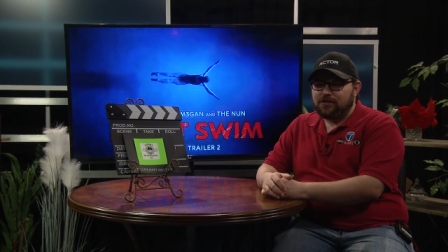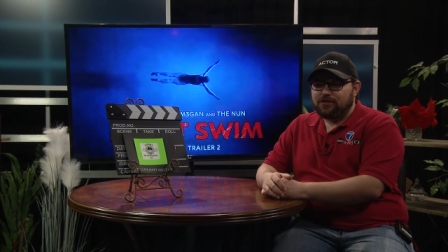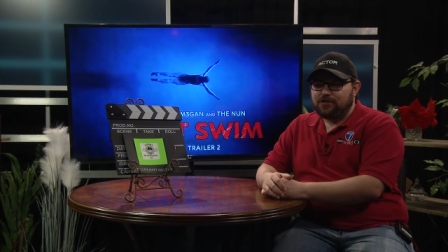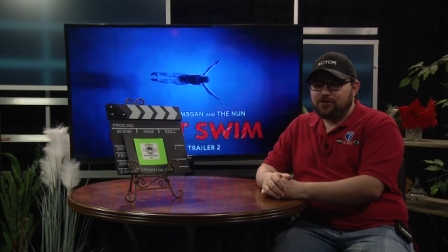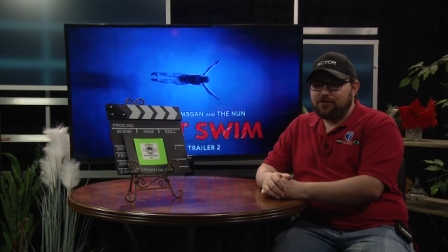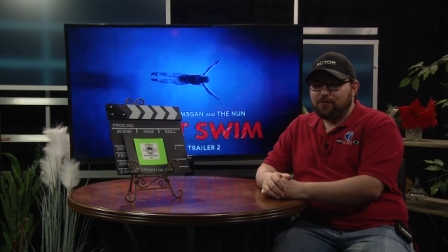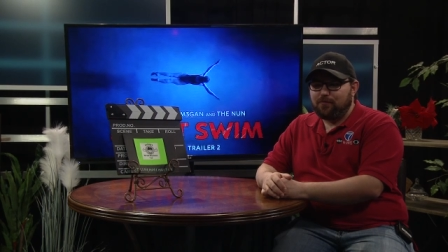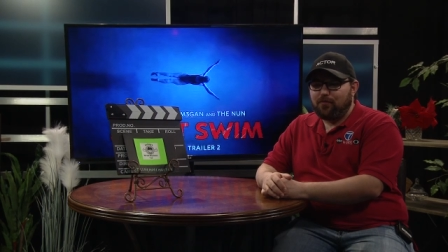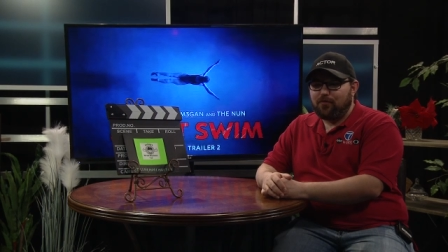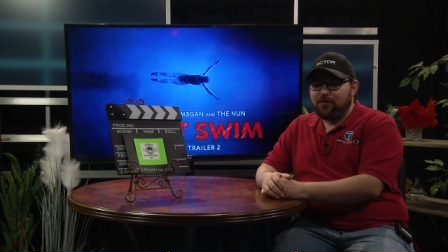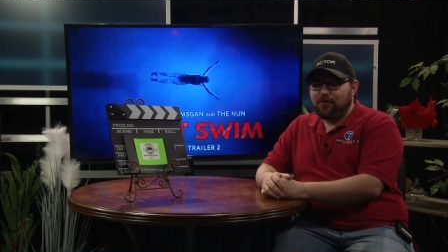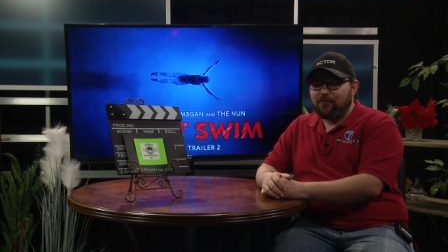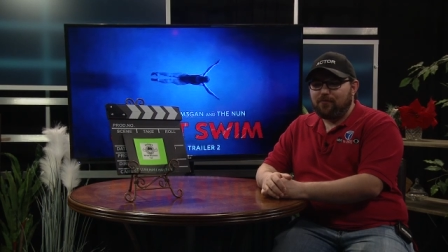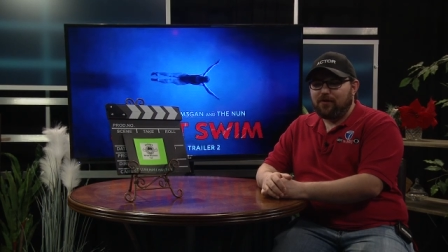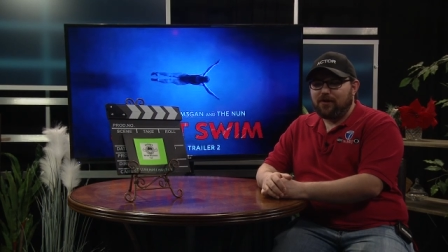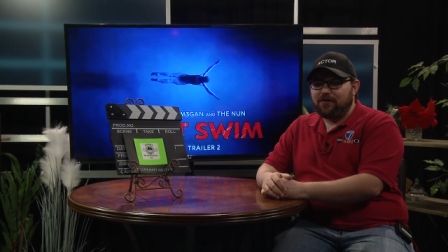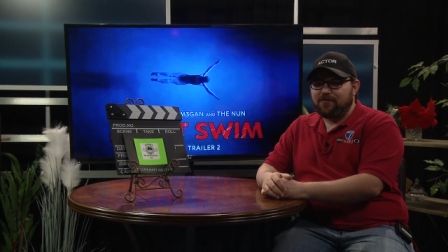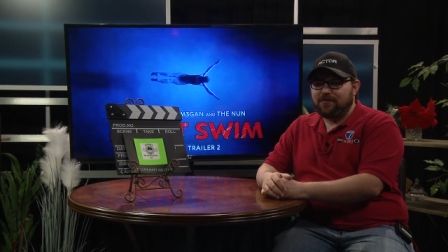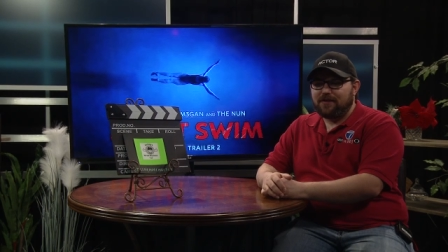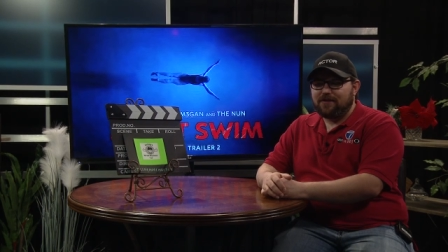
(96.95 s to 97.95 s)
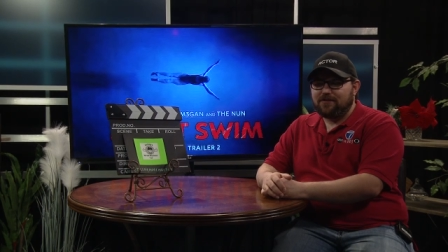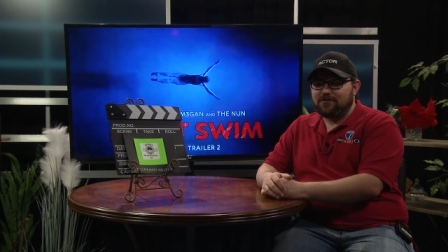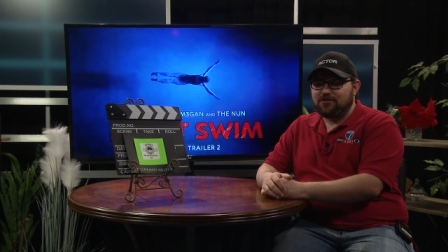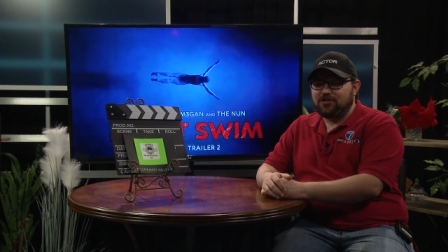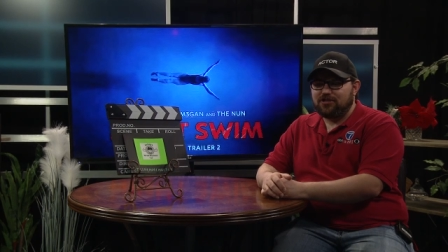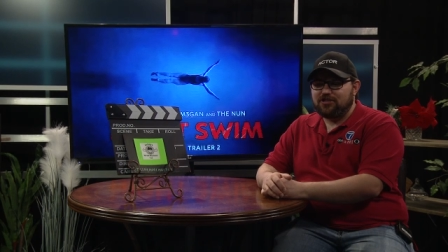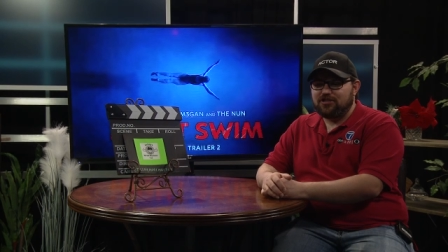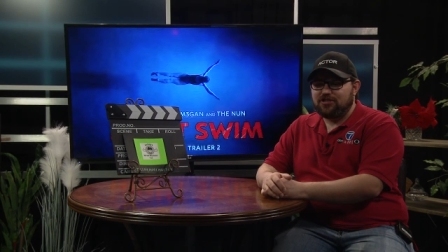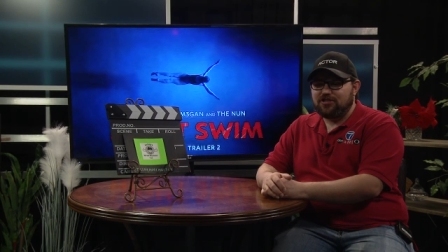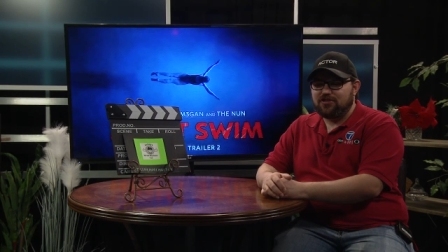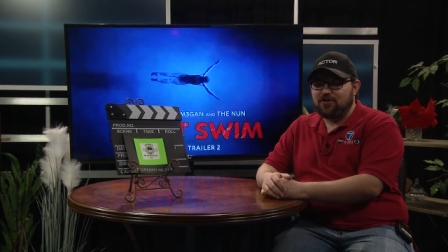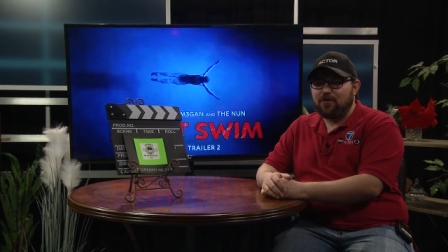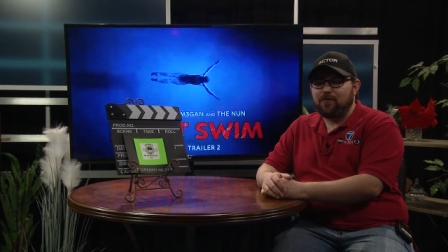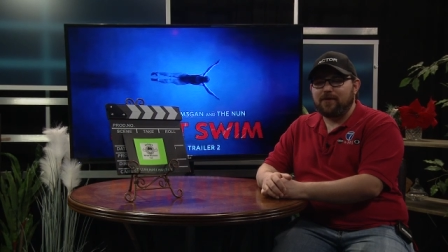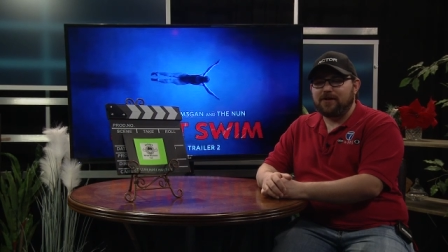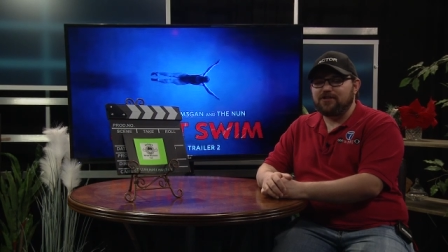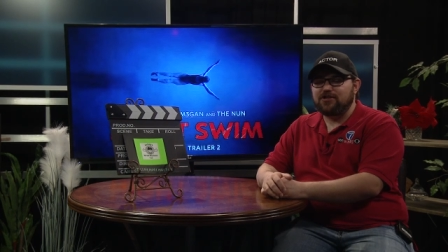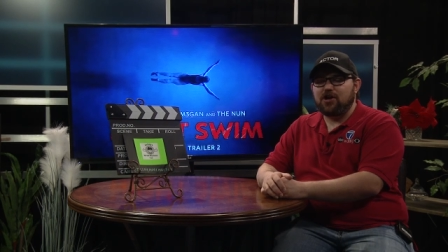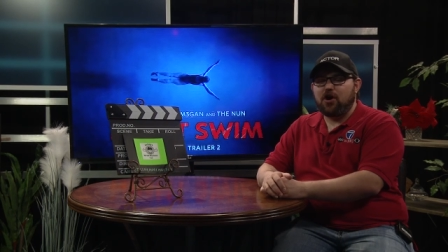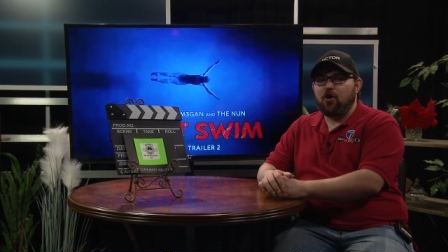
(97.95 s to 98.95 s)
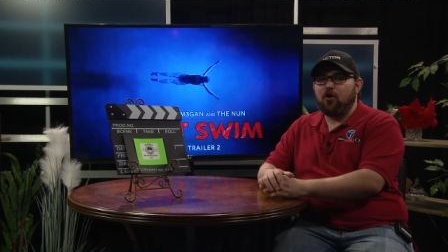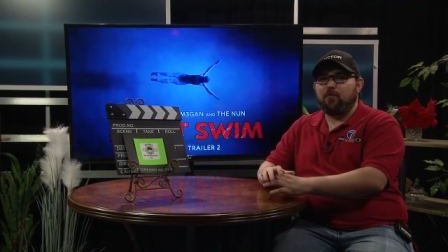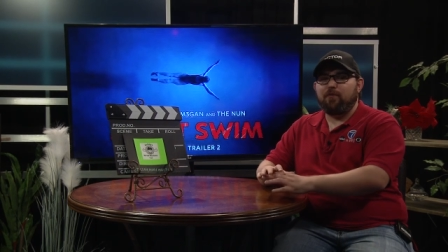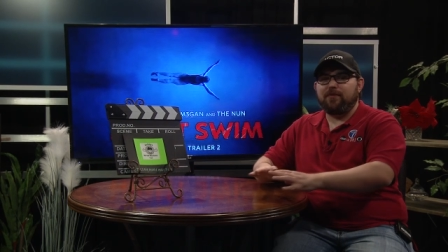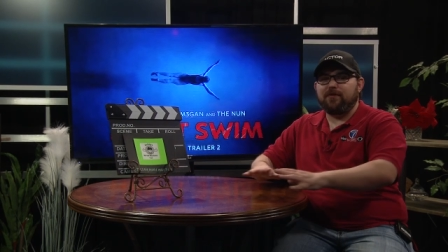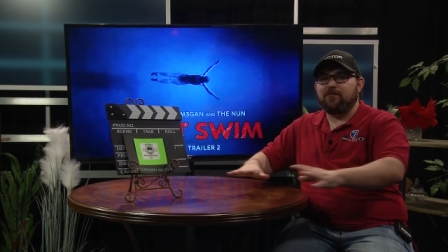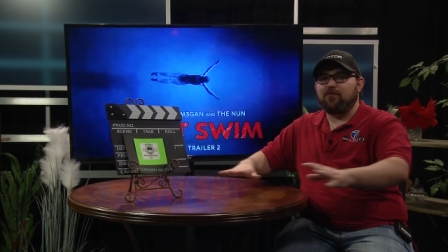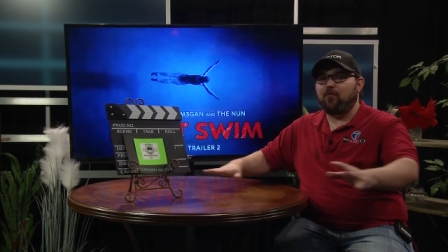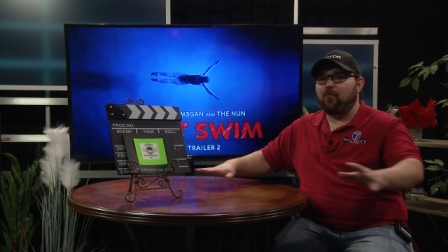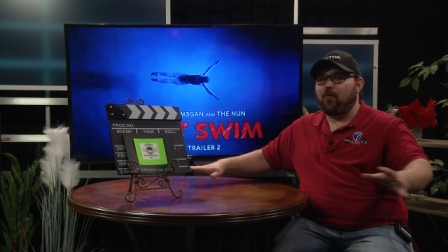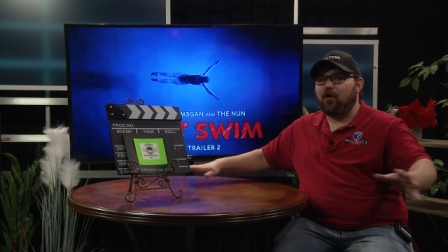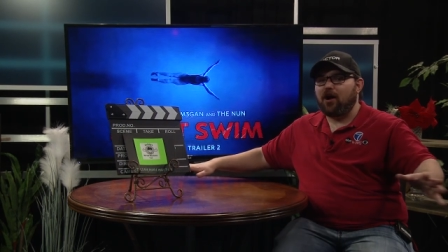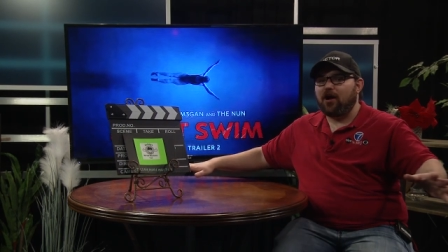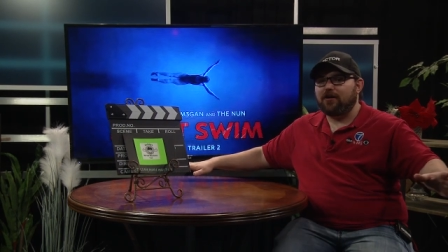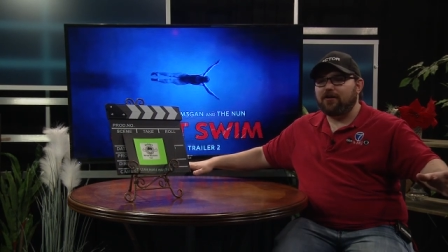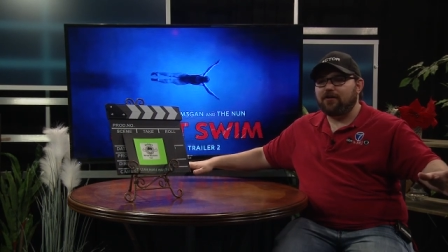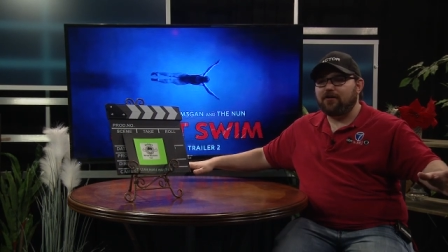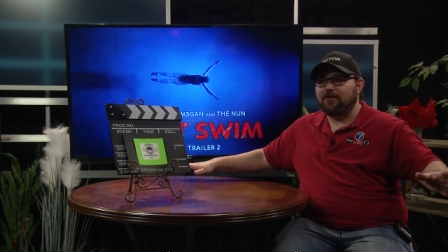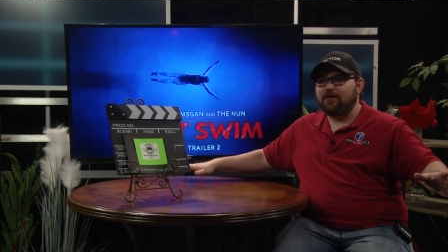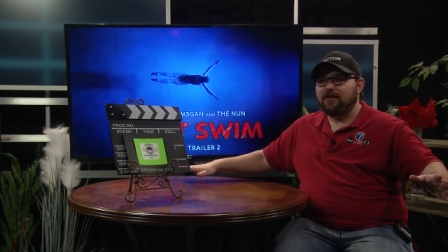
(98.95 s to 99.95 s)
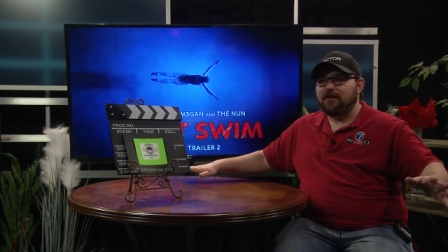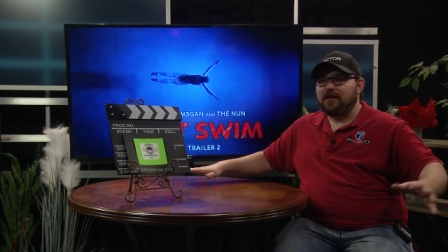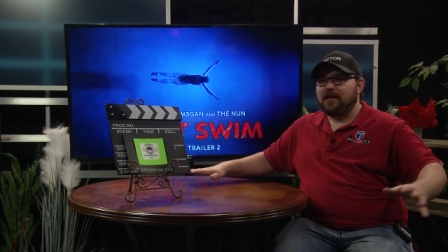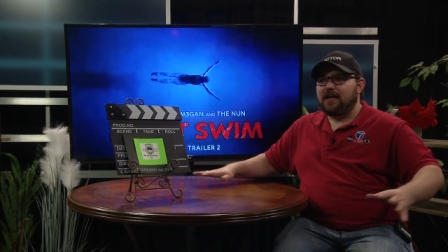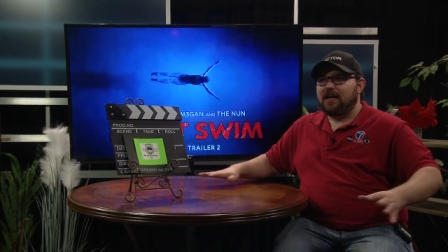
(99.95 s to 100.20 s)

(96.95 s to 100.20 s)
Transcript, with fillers: to the point where there's just so much open water